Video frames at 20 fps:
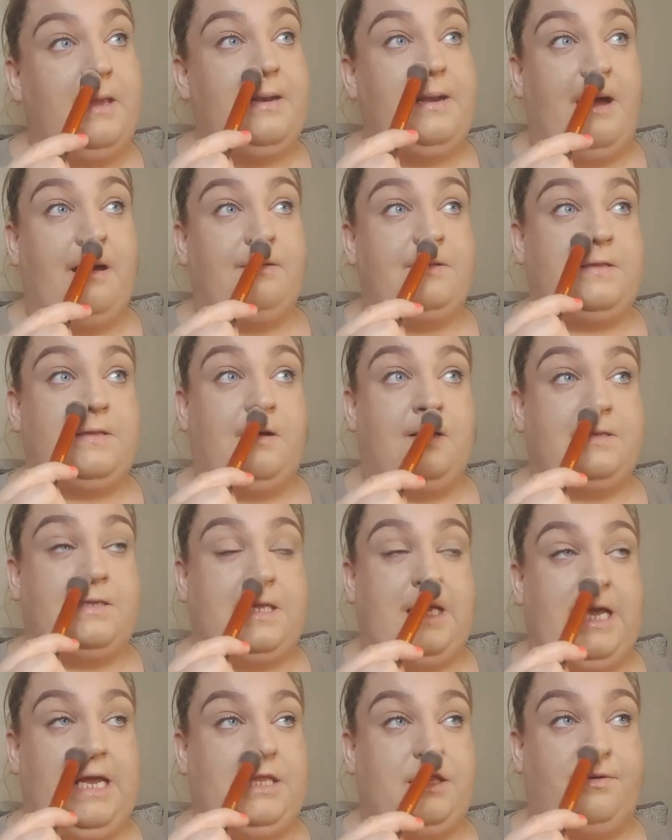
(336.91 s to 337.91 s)
your nails
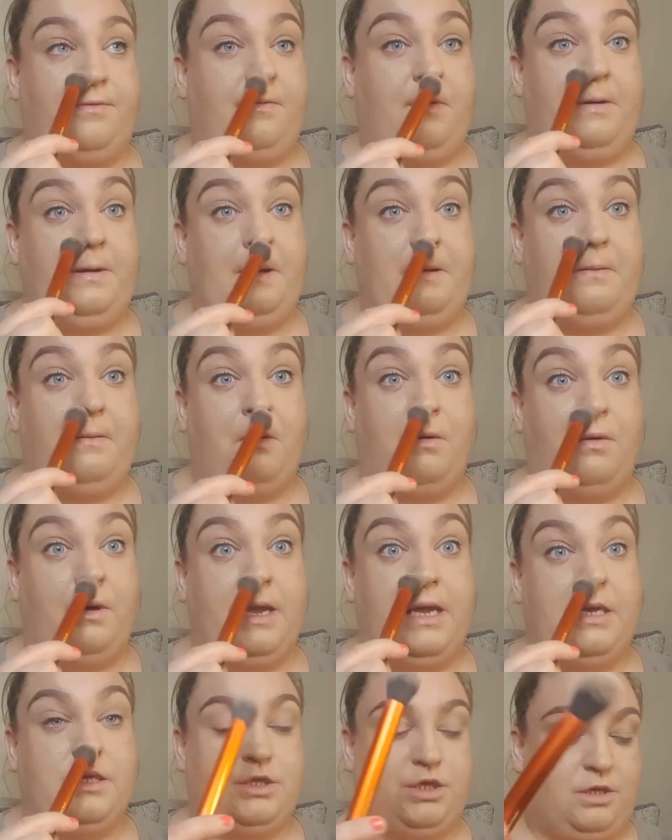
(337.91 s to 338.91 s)
start to either run
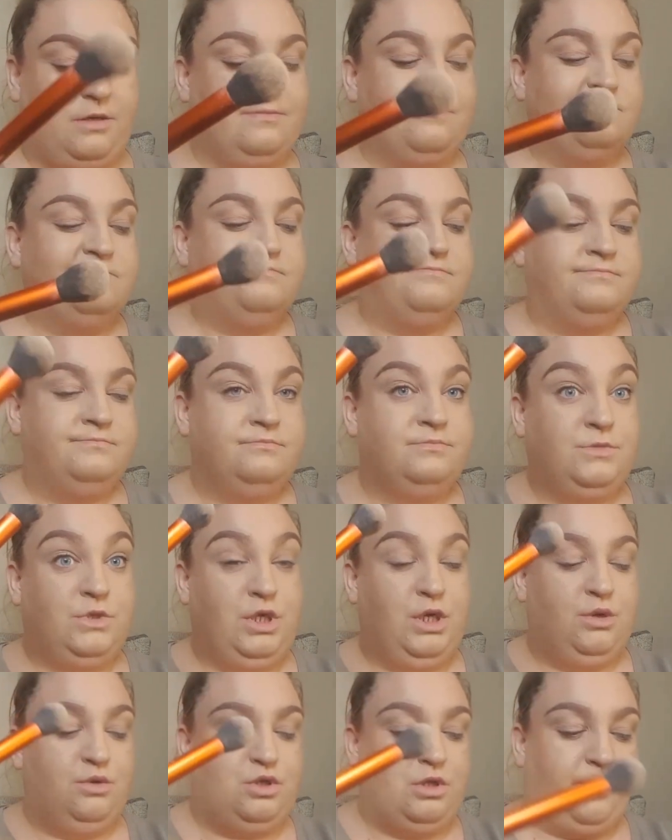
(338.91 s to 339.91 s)
or itch.
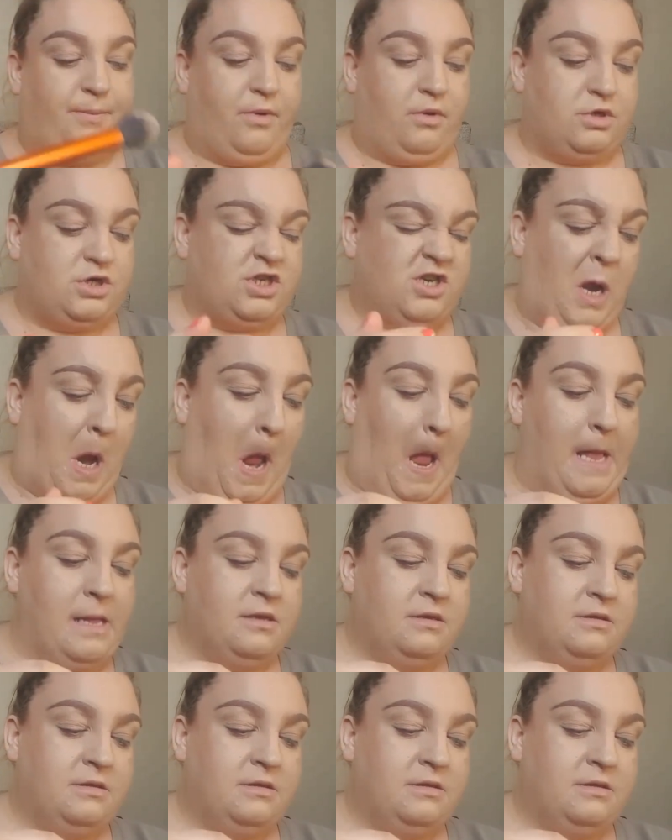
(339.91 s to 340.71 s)
Use your brush.